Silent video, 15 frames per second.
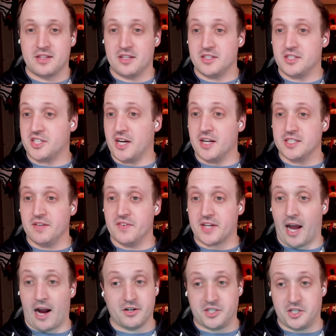she doesn't even
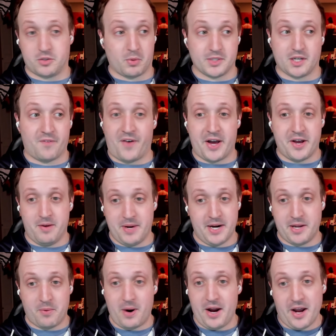care. She just wants to fight him
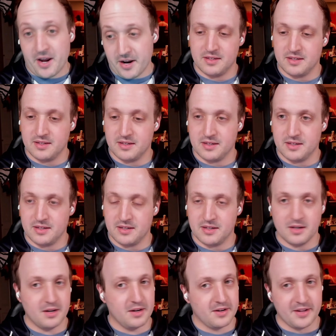anyway.
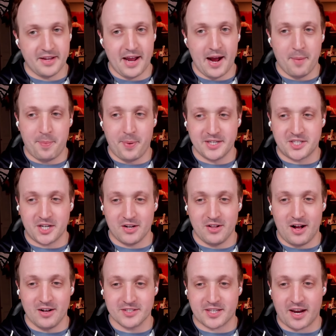Yeah, but
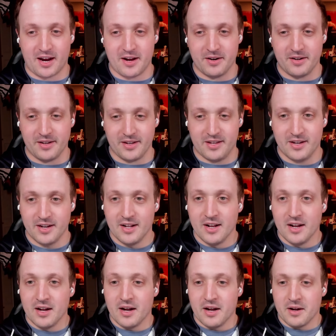Jellal's got it.
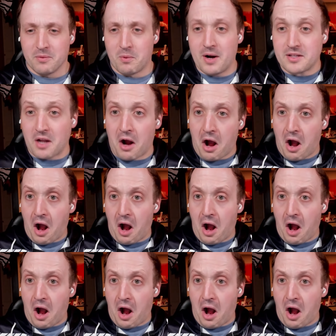What the?